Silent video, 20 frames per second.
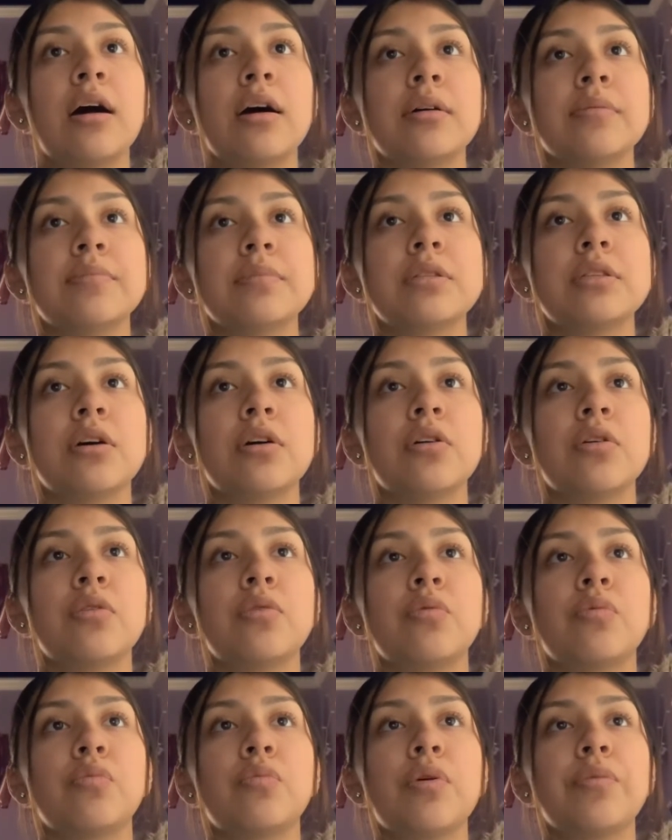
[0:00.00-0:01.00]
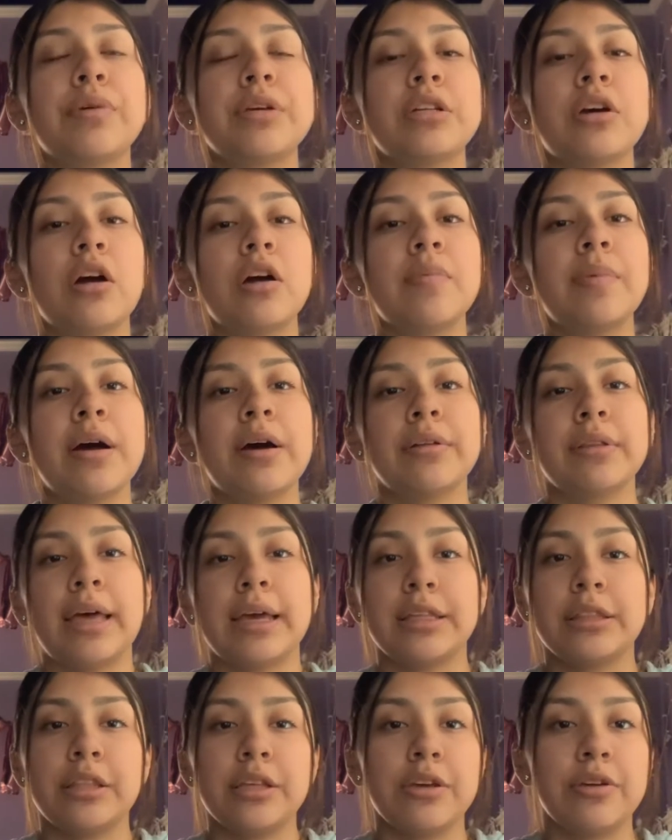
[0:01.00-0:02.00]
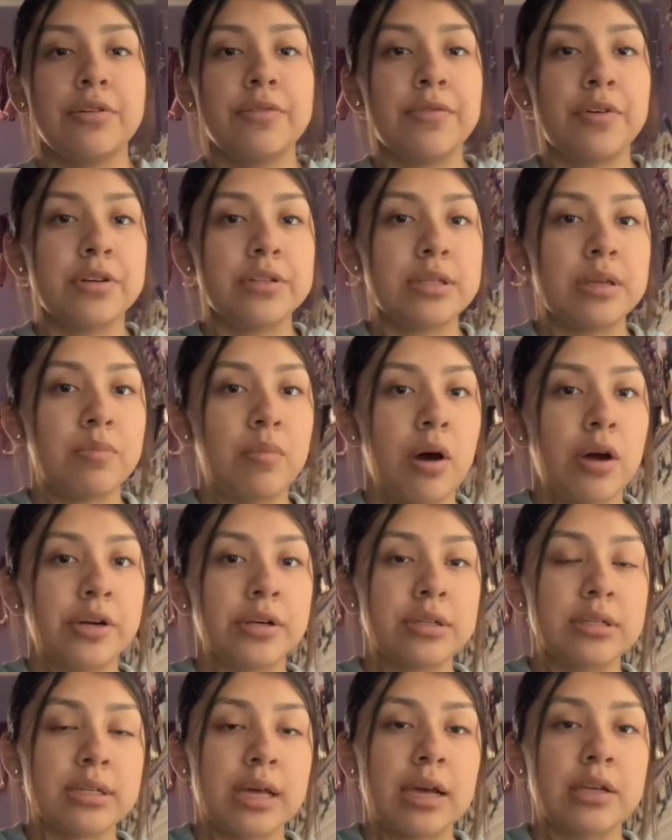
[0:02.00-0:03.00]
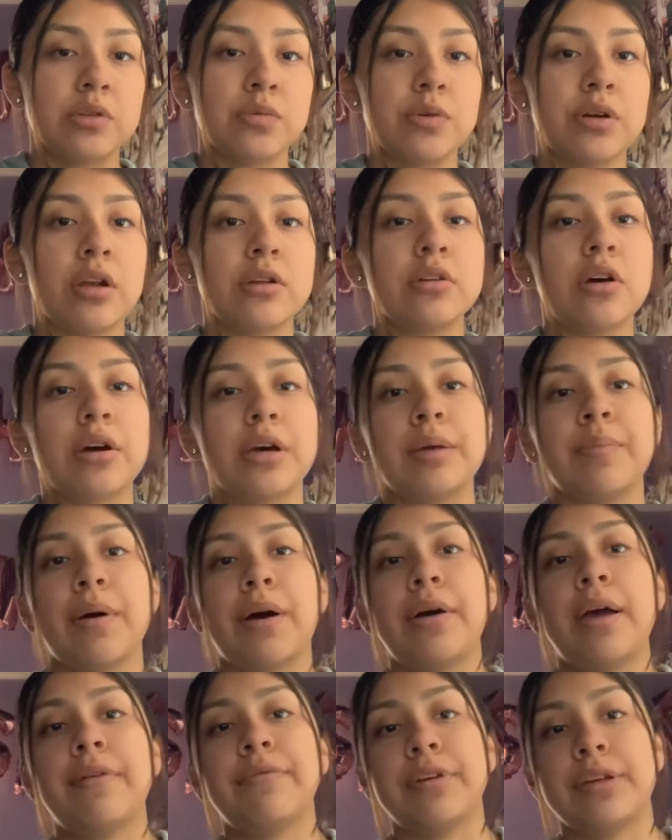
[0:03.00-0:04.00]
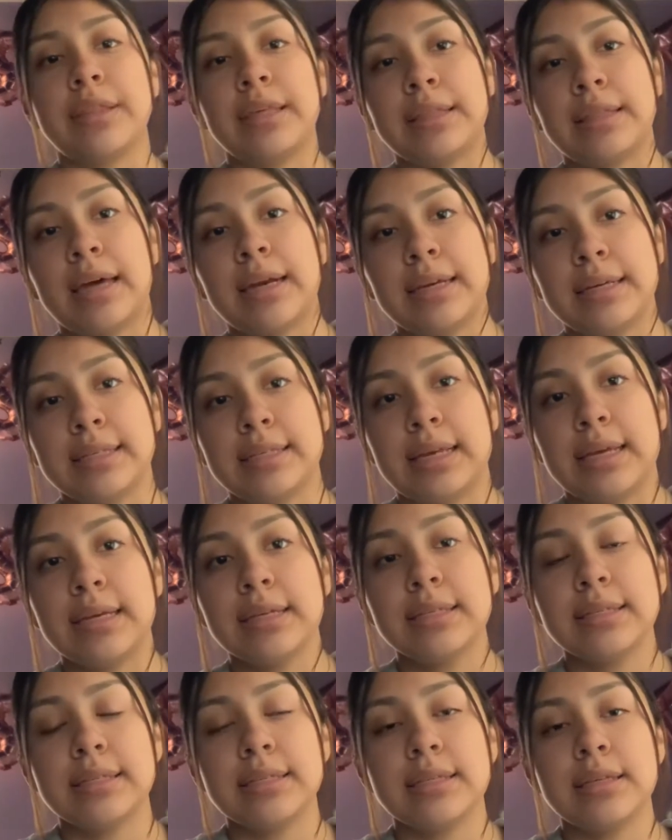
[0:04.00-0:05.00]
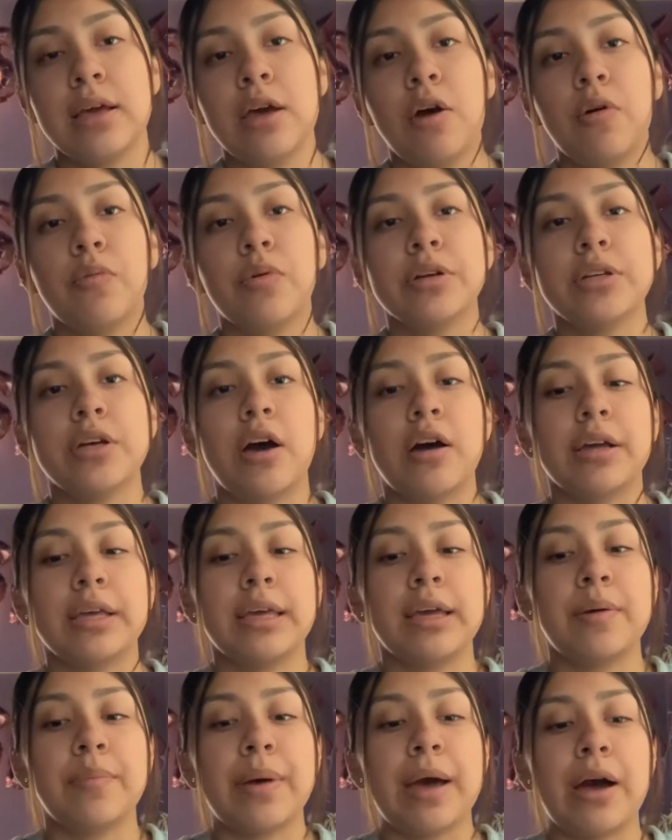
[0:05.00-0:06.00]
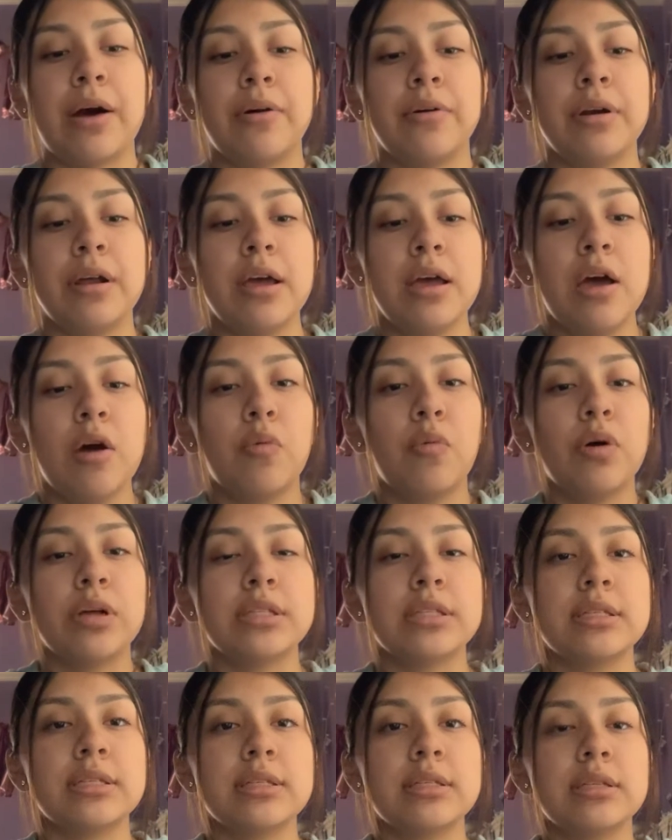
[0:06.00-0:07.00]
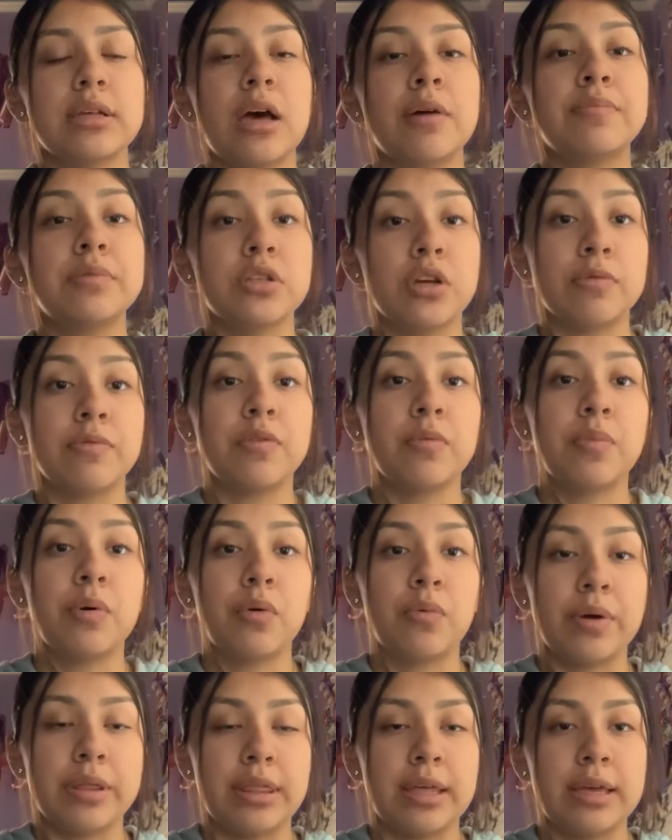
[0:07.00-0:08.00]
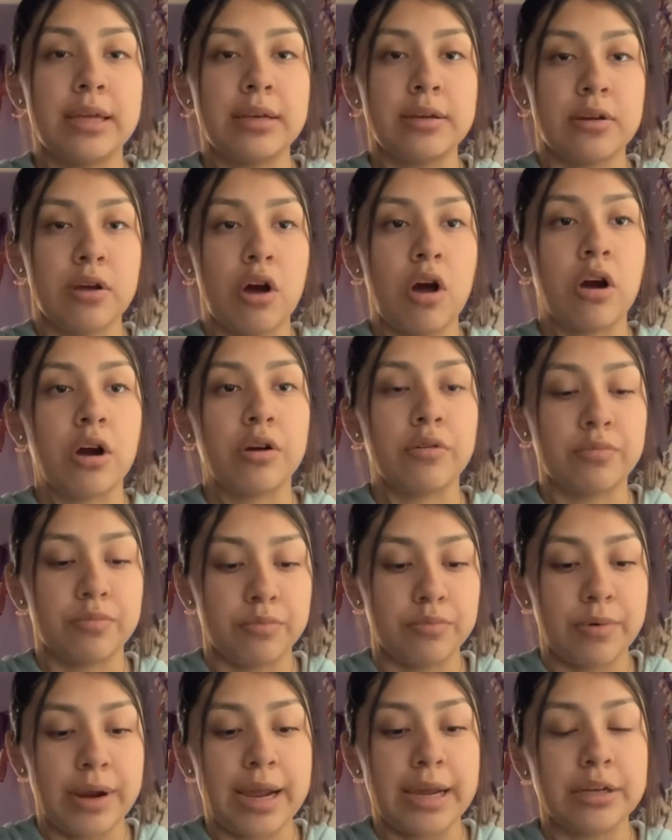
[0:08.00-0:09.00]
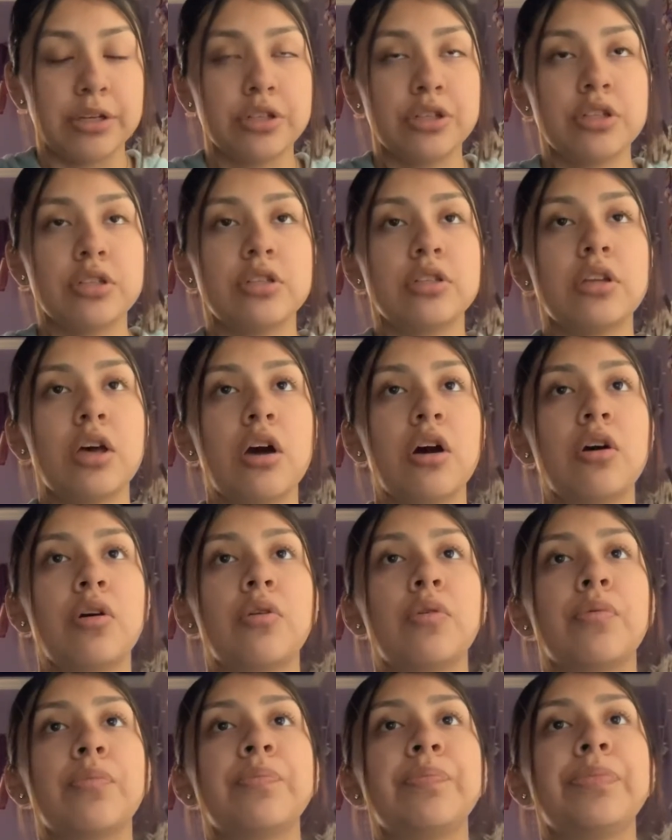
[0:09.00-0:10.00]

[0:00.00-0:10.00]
So when we talk about like the universe in modern science, we're not talking about everything that exists. We're talking about what's observable within our range. So